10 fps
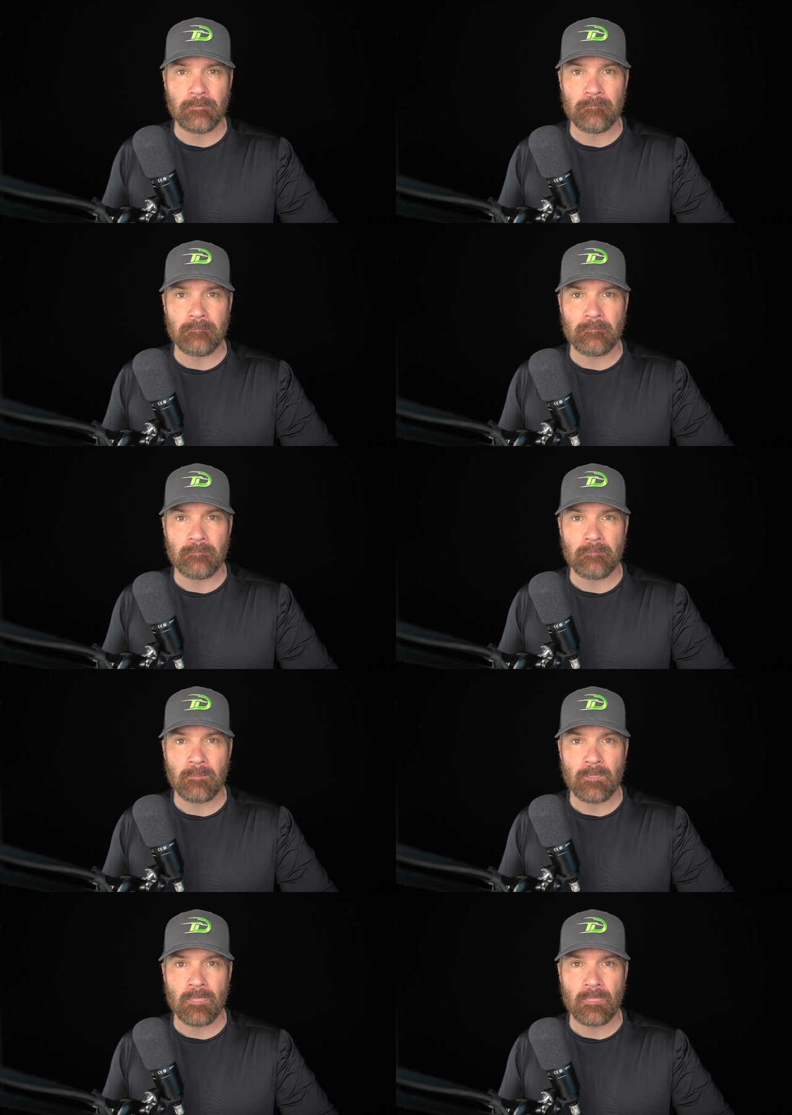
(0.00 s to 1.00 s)

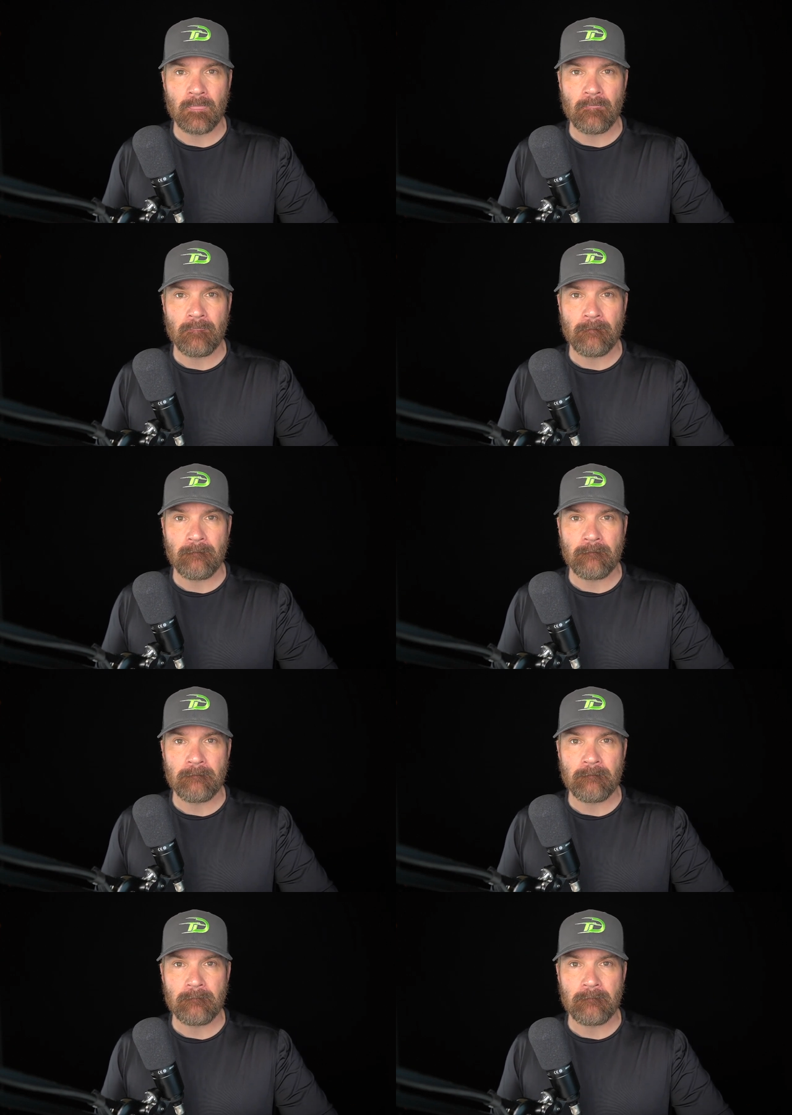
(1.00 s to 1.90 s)
[no speech]